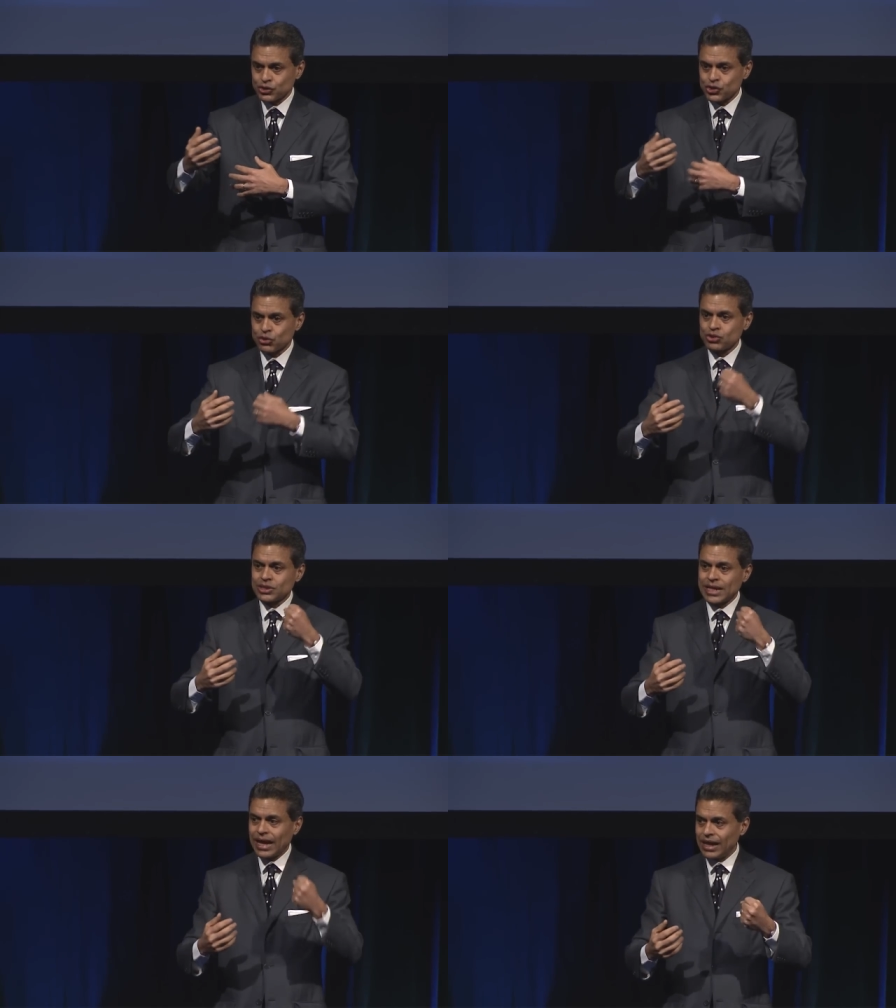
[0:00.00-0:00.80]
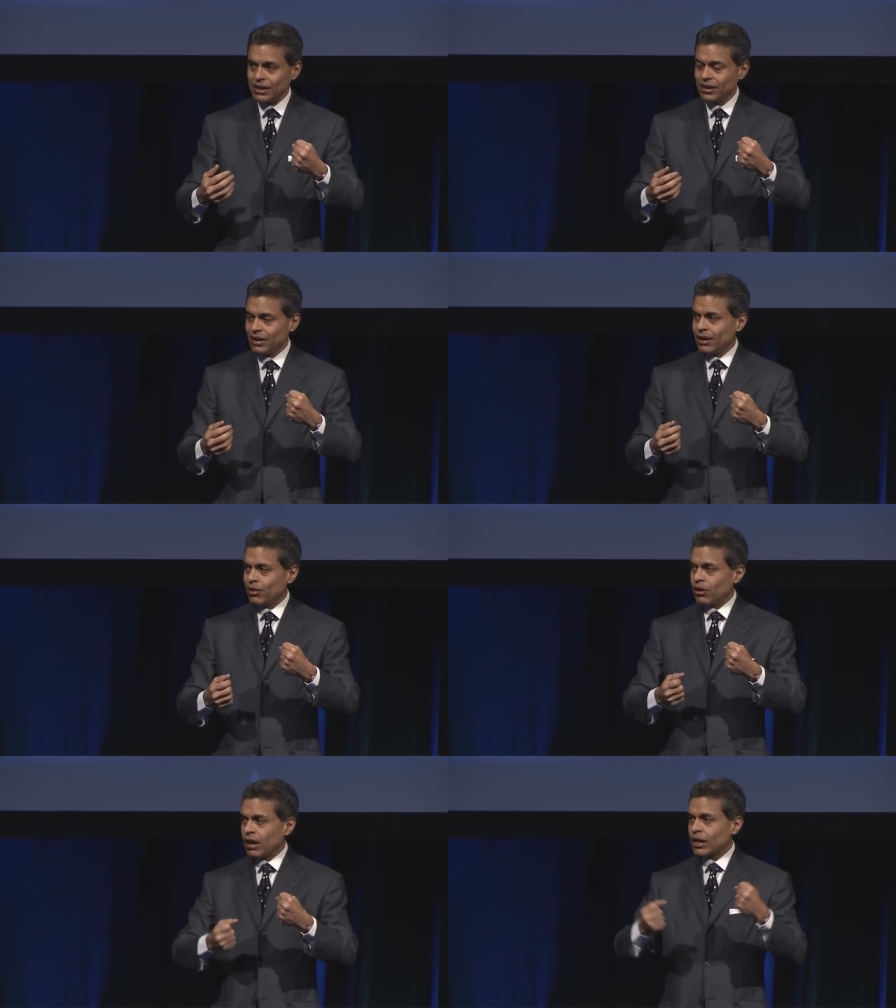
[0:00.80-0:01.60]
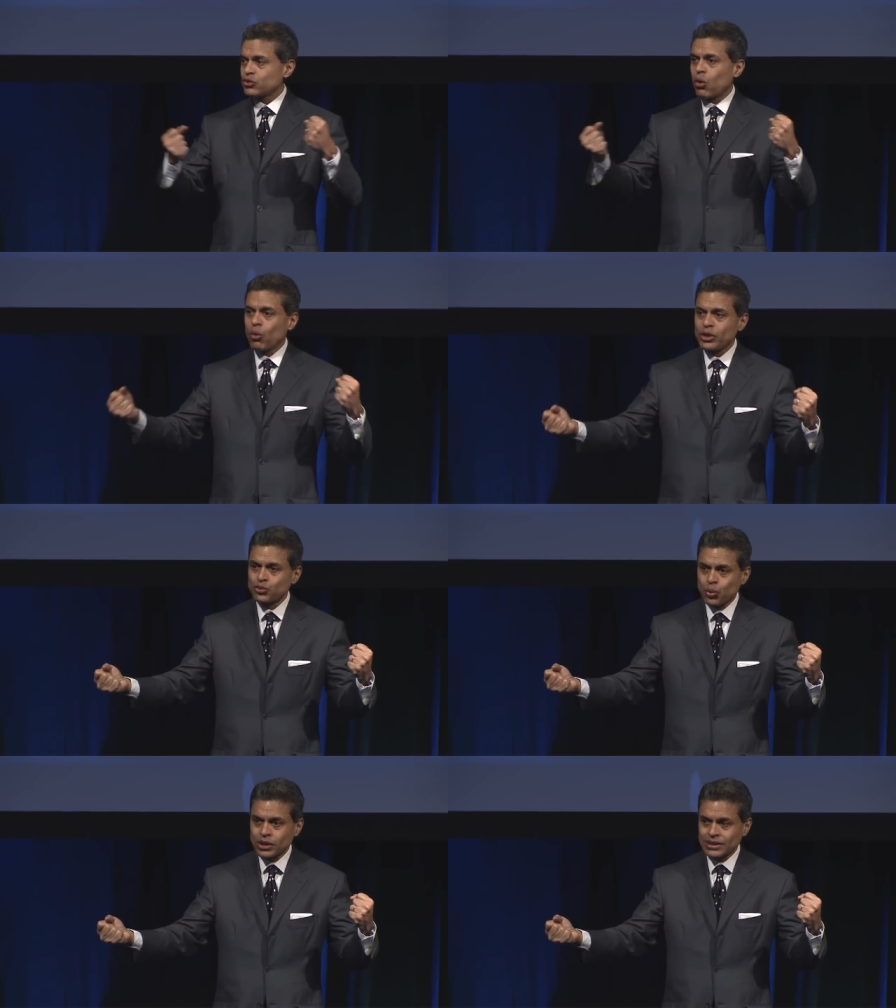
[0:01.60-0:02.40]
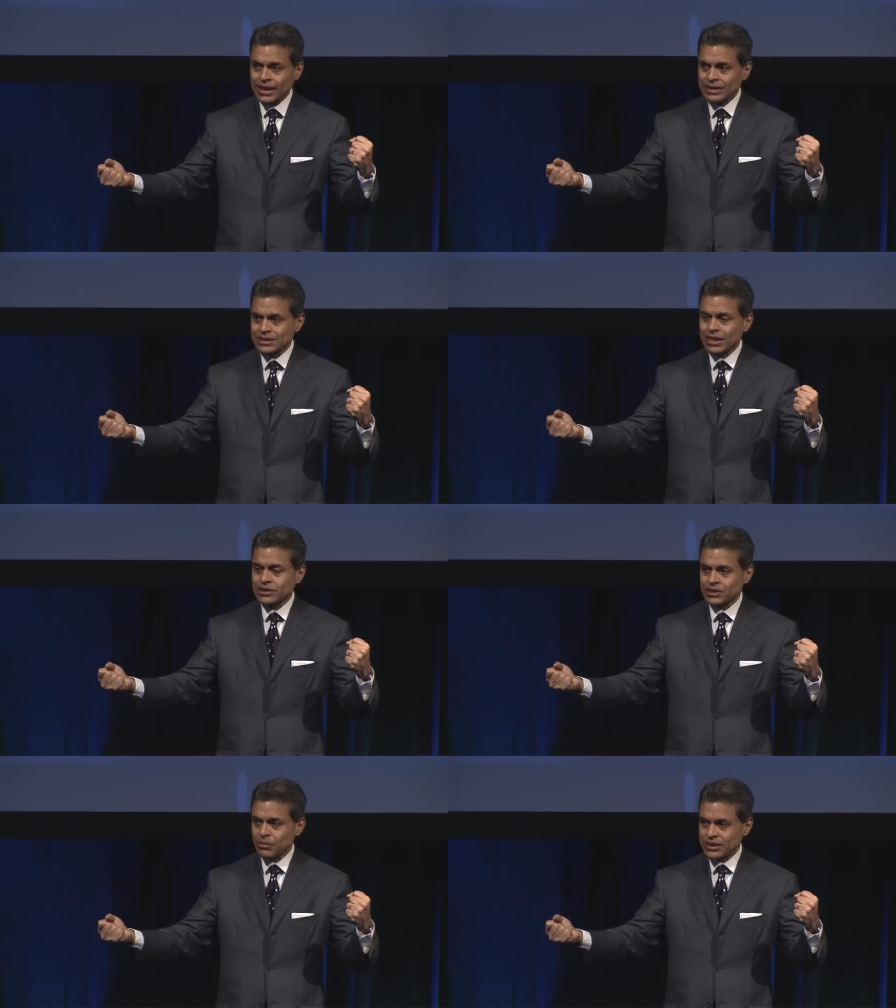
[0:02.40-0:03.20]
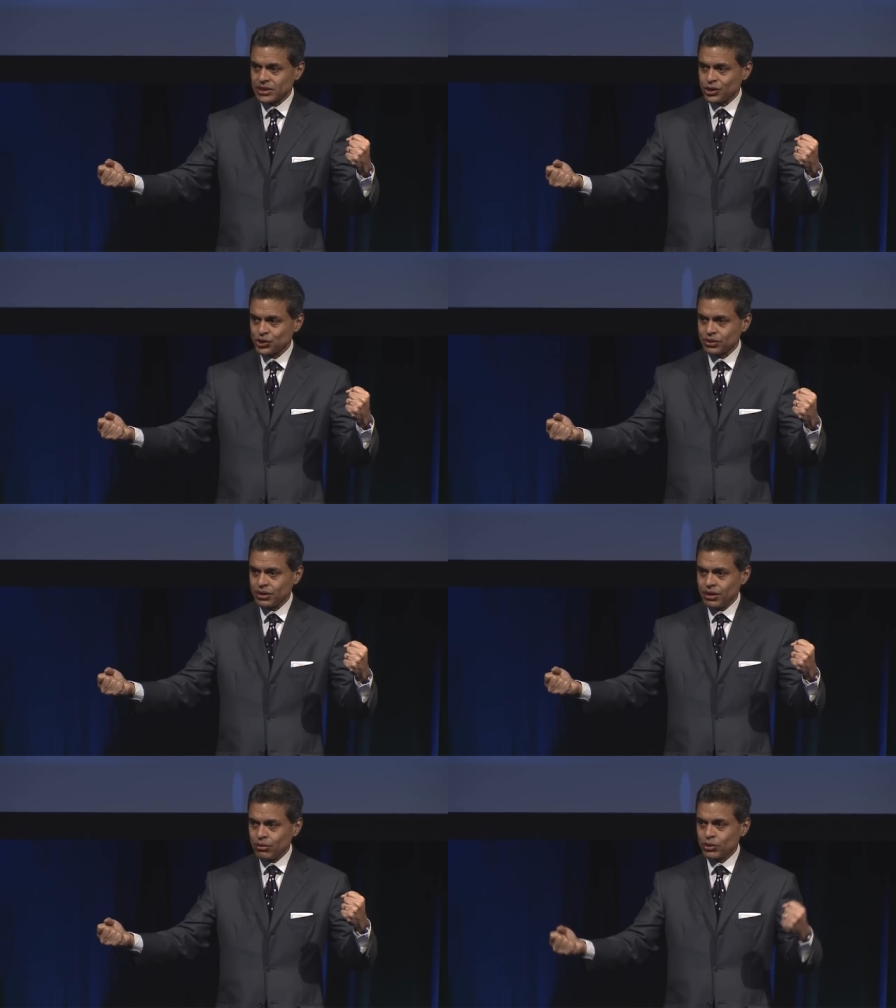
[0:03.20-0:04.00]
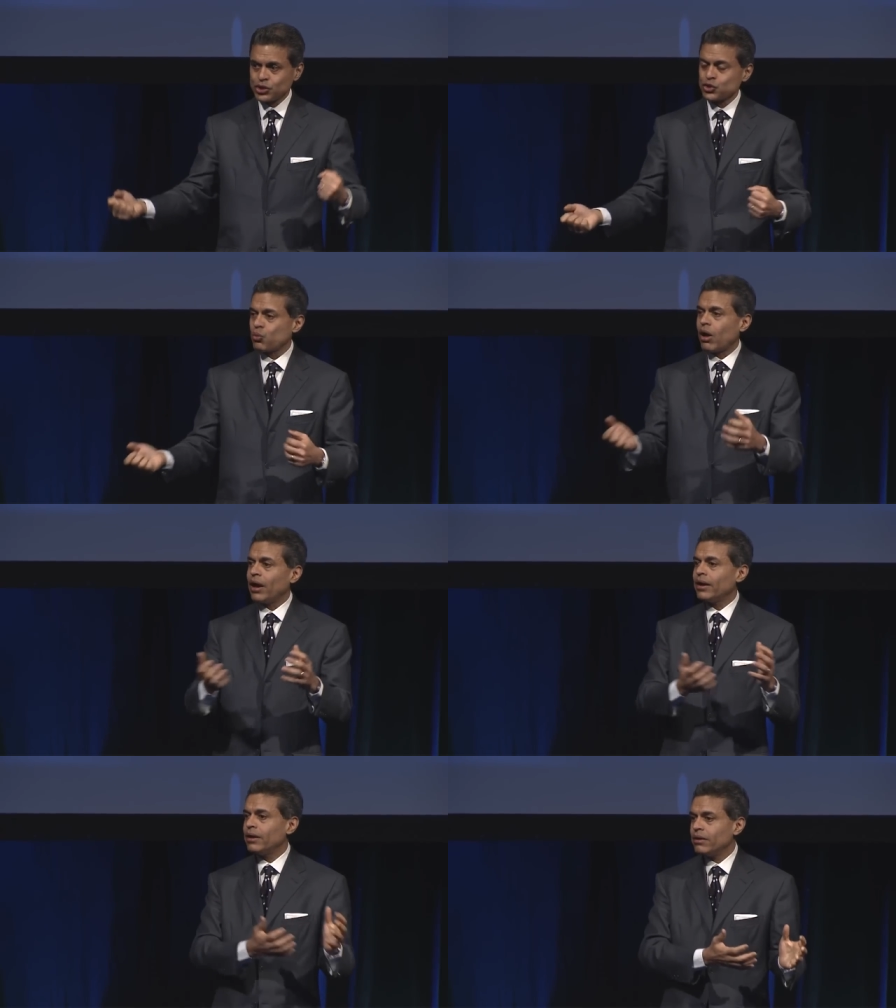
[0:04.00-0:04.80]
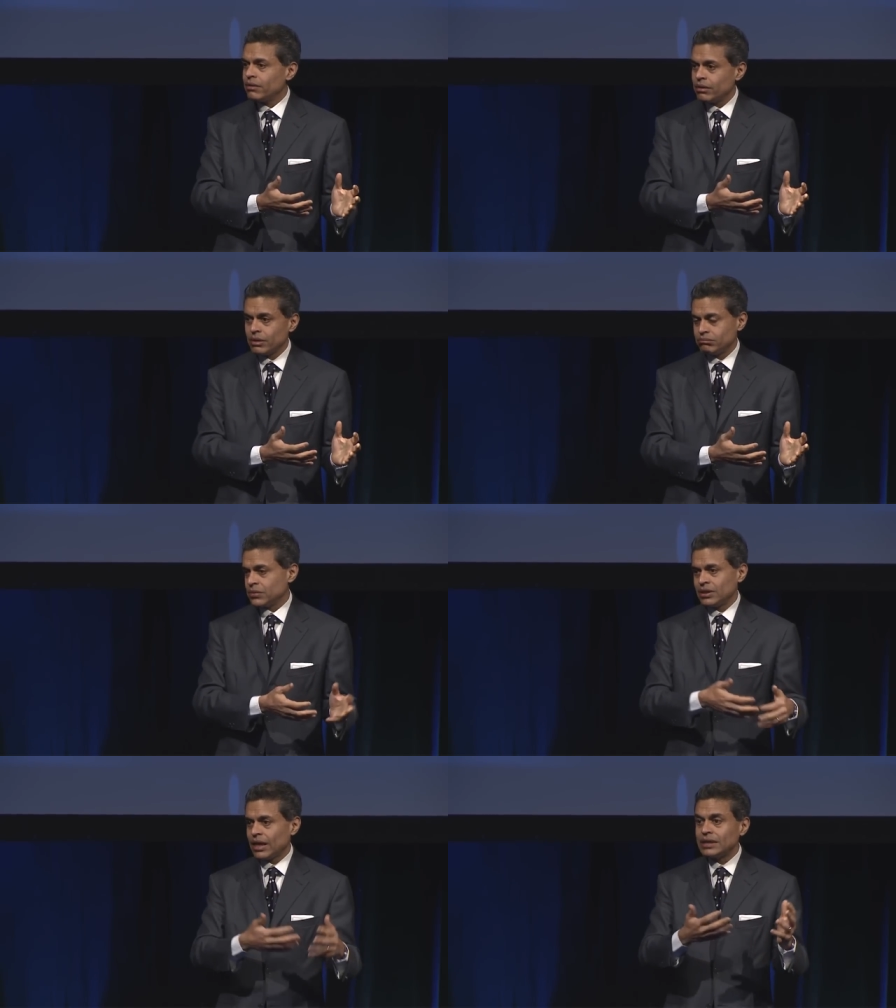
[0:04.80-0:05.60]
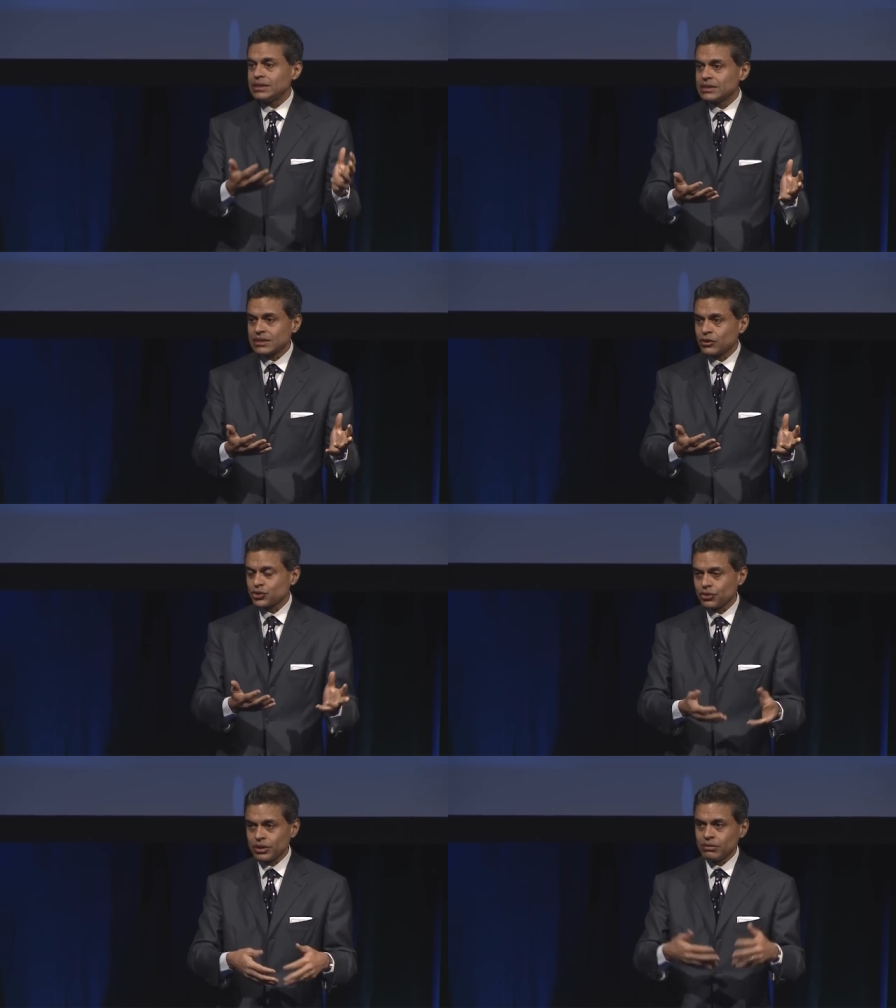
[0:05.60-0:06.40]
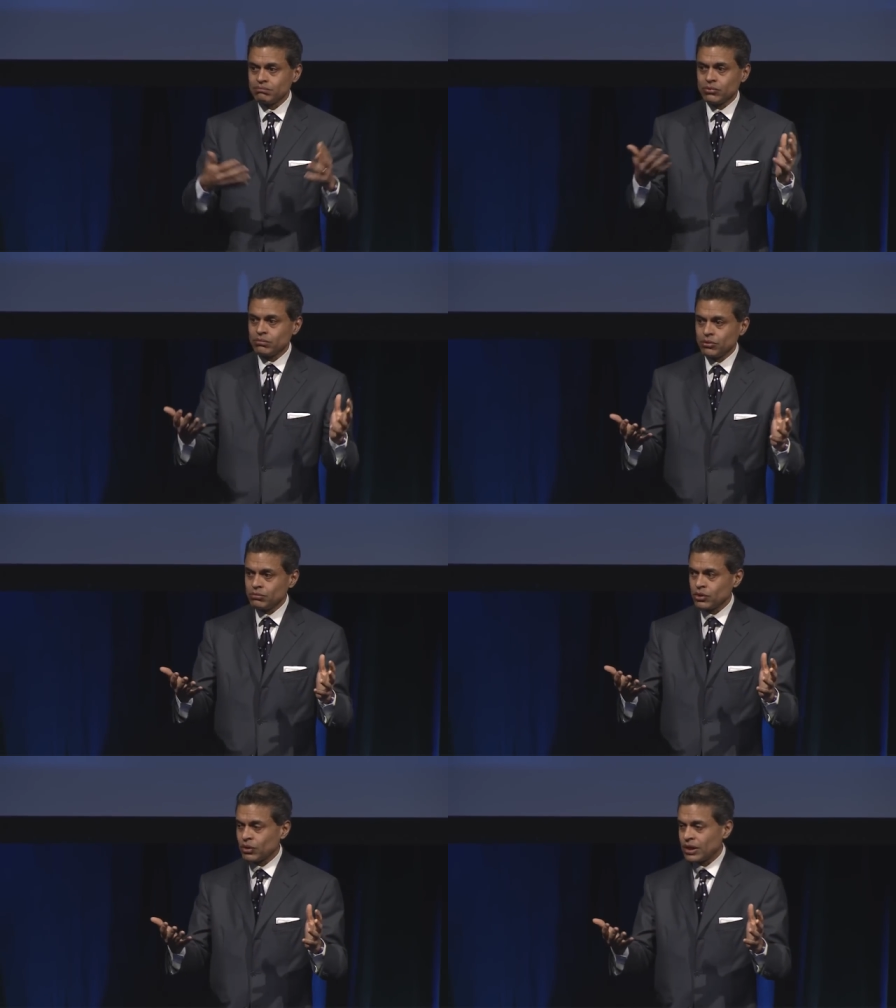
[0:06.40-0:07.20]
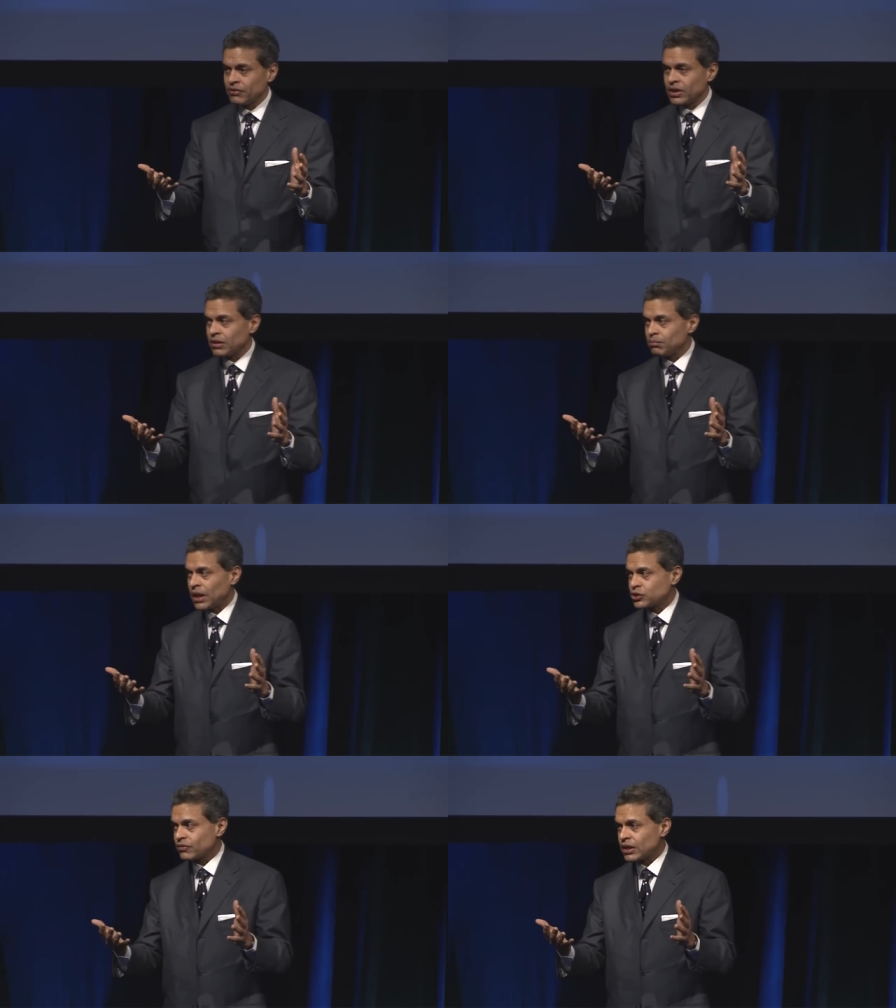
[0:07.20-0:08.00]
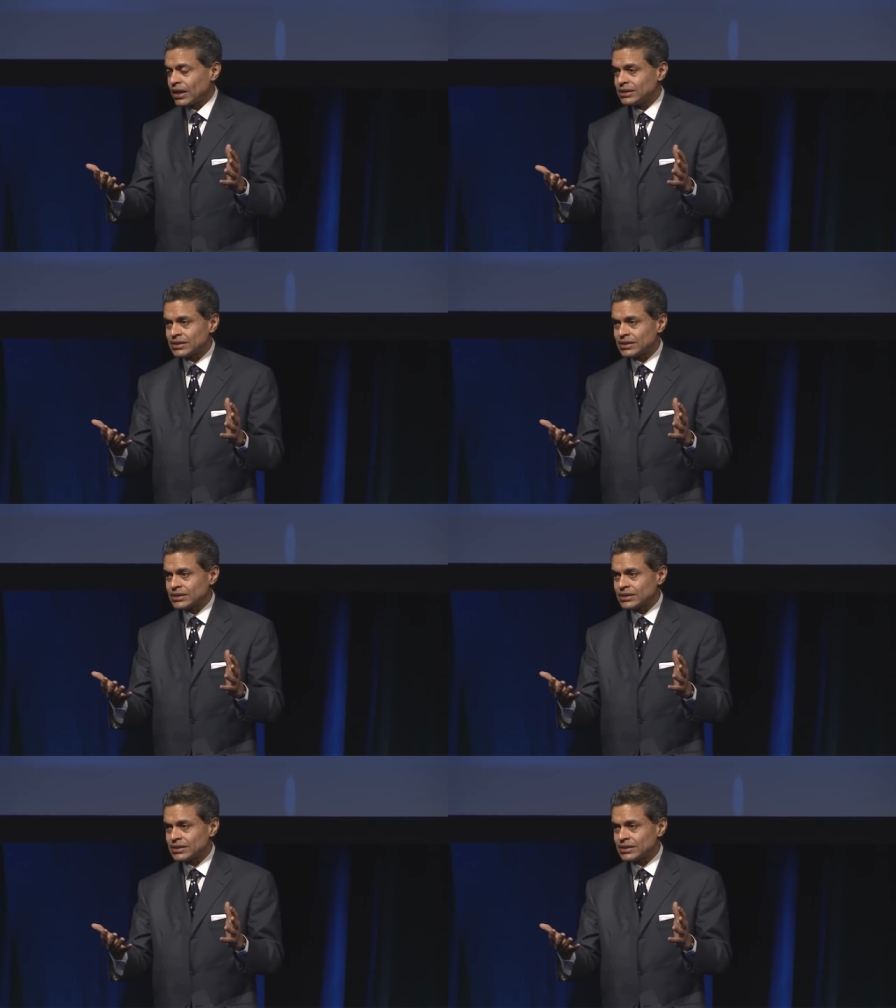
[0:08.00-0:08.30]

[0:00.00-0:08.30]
So scale has always worked against customization, which is why in the 18th century, even in much of the 19th